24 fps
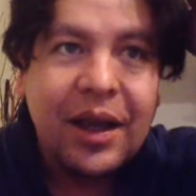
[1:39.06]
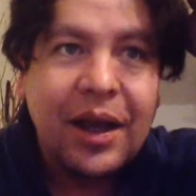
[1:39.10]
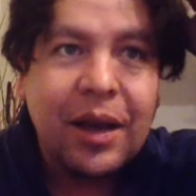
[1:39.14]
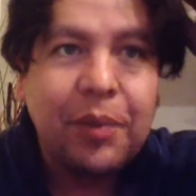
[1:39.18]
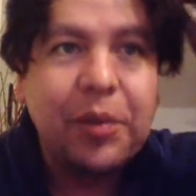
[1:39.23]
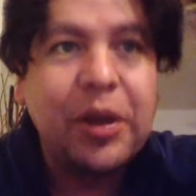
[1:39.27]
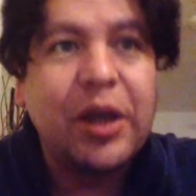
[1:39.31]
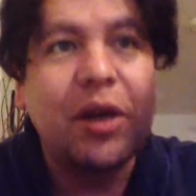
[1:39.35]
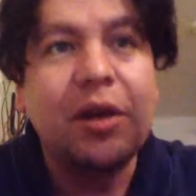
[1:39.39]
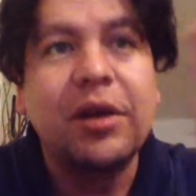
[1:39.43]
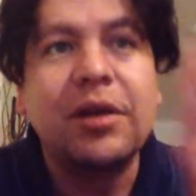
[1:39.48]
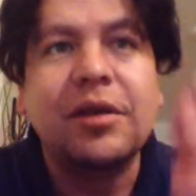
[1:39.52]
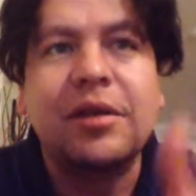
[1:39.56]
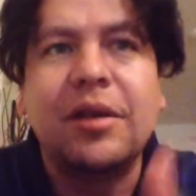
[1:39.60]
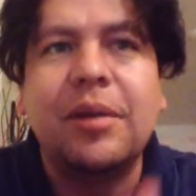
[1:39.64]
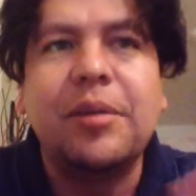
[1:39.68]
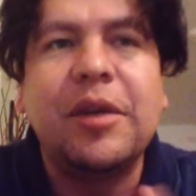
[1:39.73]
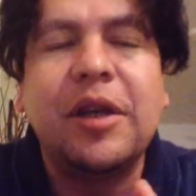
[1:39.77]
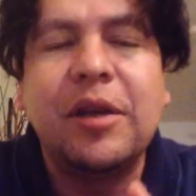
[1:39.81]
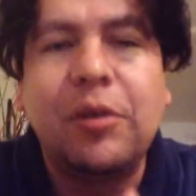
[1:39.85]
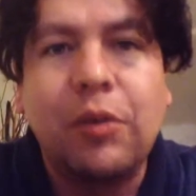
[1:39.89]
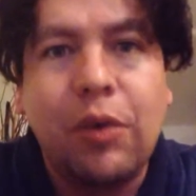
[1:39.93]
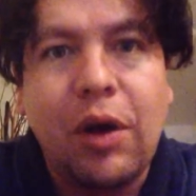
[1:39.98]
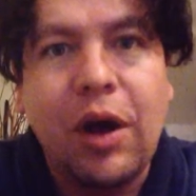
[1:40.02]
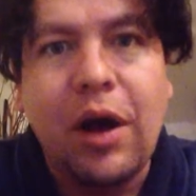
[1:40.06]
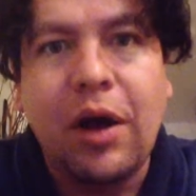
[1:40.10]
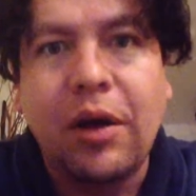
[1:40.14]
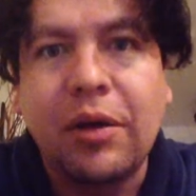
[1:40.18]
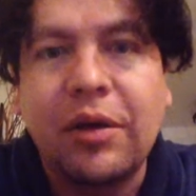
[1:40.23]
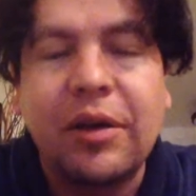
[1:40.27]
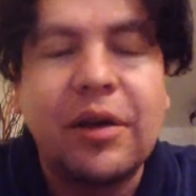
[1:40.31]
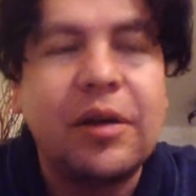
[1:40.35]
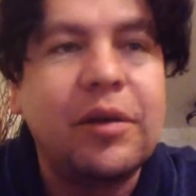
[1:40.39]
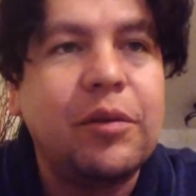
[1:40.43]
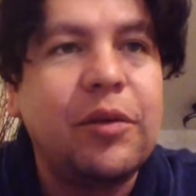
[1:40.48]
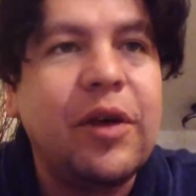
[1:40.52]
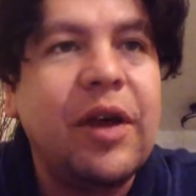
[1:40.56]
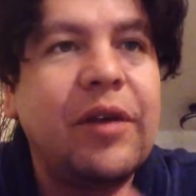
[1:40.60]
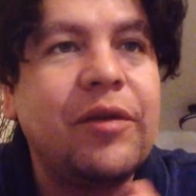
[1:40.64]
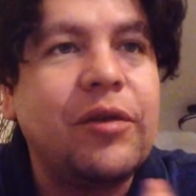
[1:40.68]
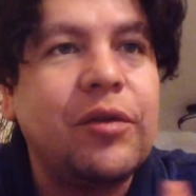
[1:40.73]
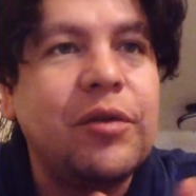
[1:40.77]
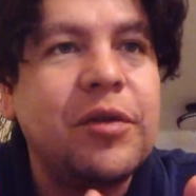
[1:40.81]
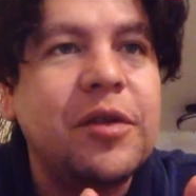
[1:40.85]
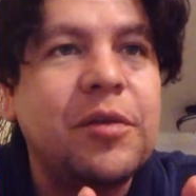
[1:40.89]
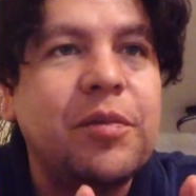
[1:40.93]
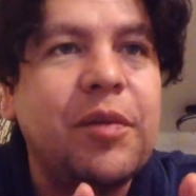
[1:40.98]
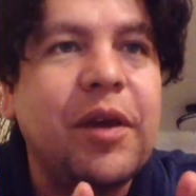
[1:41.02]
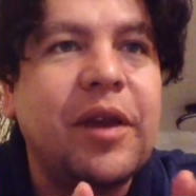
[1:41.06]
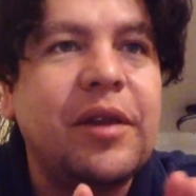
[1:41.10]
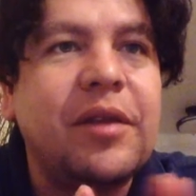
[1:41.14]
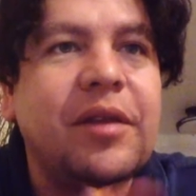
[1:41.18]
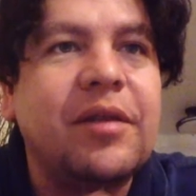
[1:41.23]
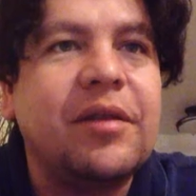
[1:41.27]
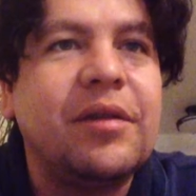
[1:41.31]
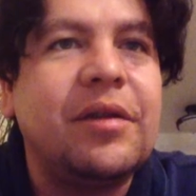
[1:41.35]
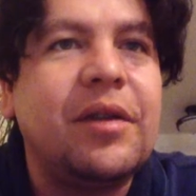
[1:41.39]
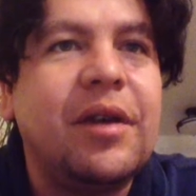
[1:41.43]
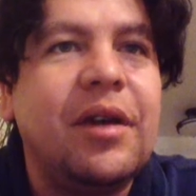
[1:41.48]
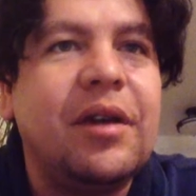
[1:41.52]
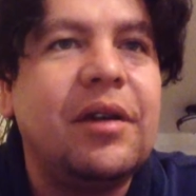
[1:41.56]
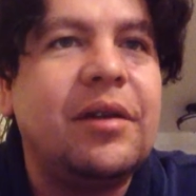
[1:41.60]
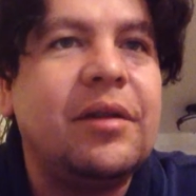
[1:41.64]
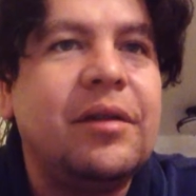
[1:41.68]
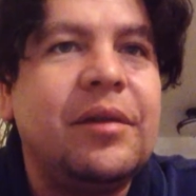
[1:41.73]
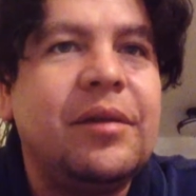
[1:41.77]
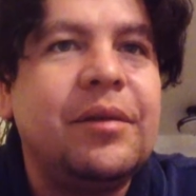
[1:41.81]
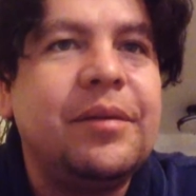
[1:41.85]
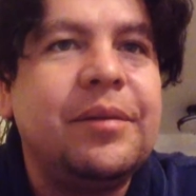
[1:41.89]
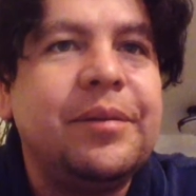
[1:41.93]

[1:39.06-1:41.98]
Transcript: Because, I mean, wow, we have to respect these guys.